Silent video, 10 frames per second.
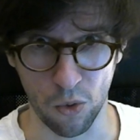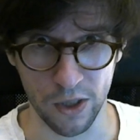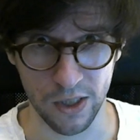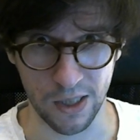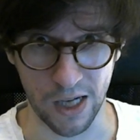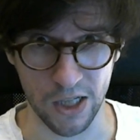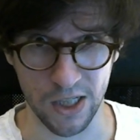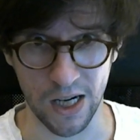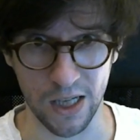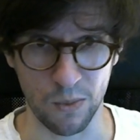slash
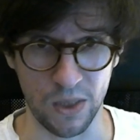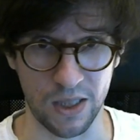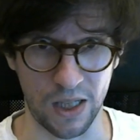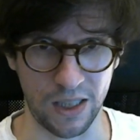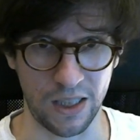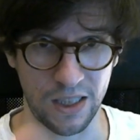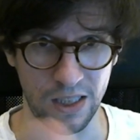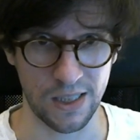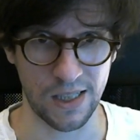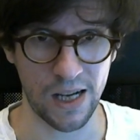slice means that it is in the
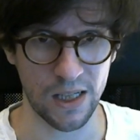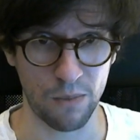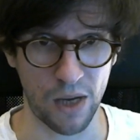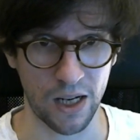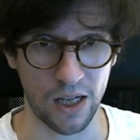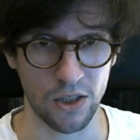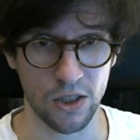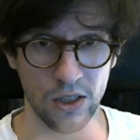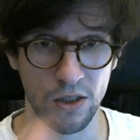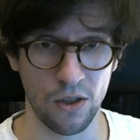slice
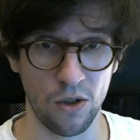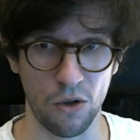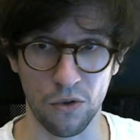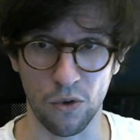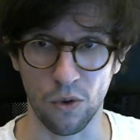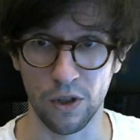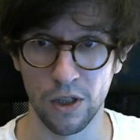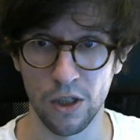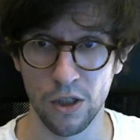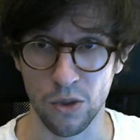package of core.
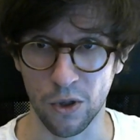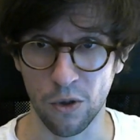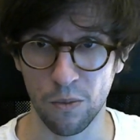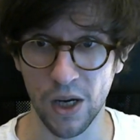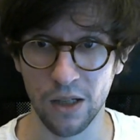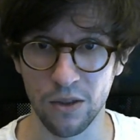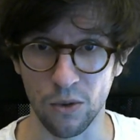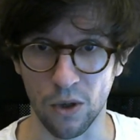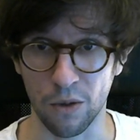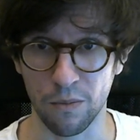So we go back
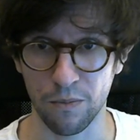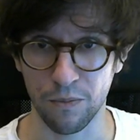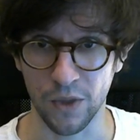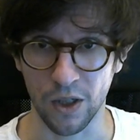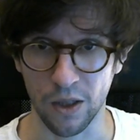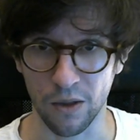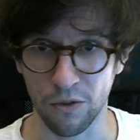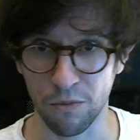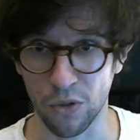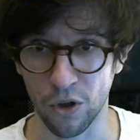to our
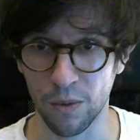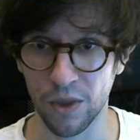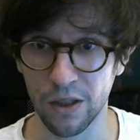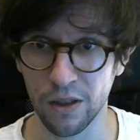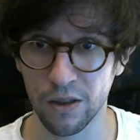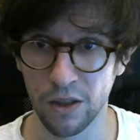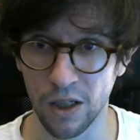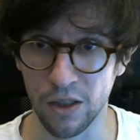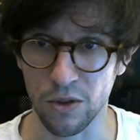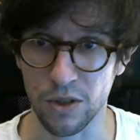program here
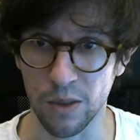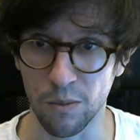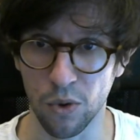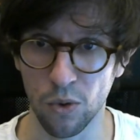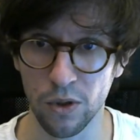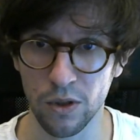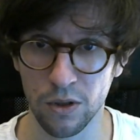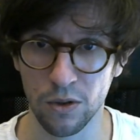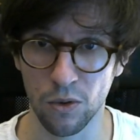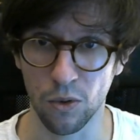and just import
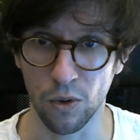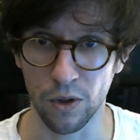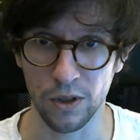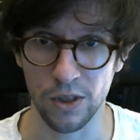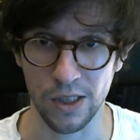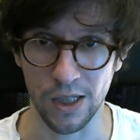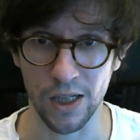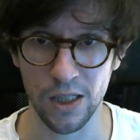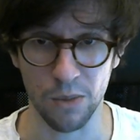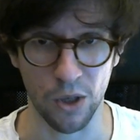core
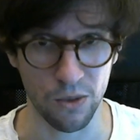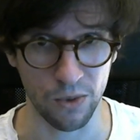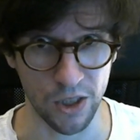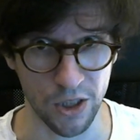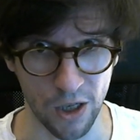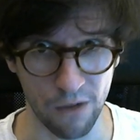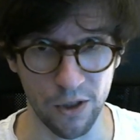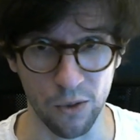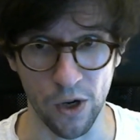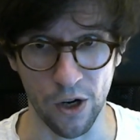slice because we discovered
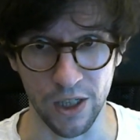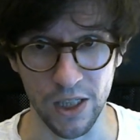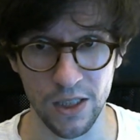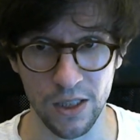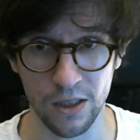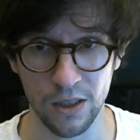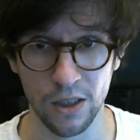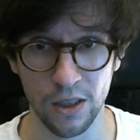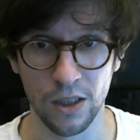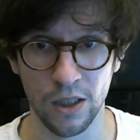where it is.
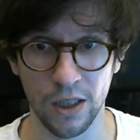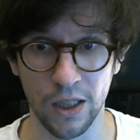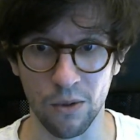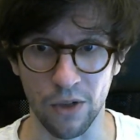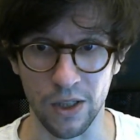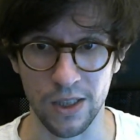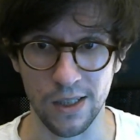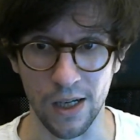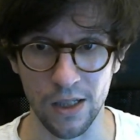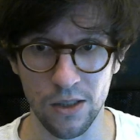And then we write
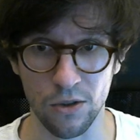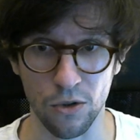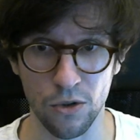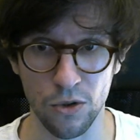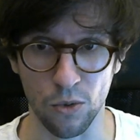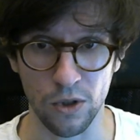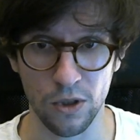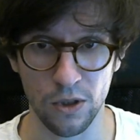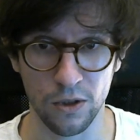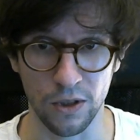
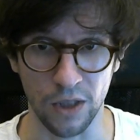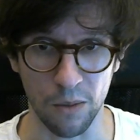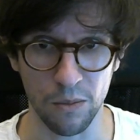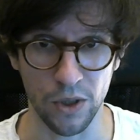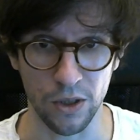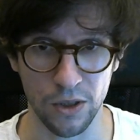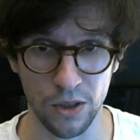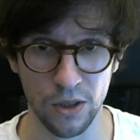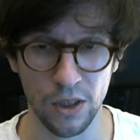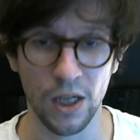slice.sort
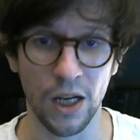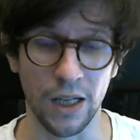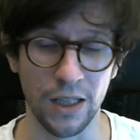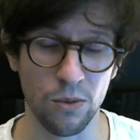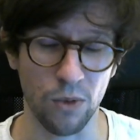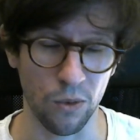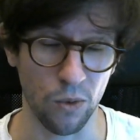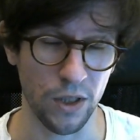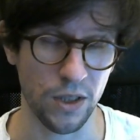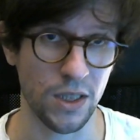numbers. And this one
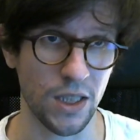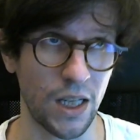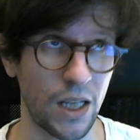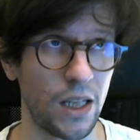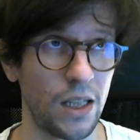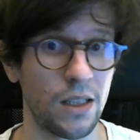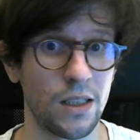wants a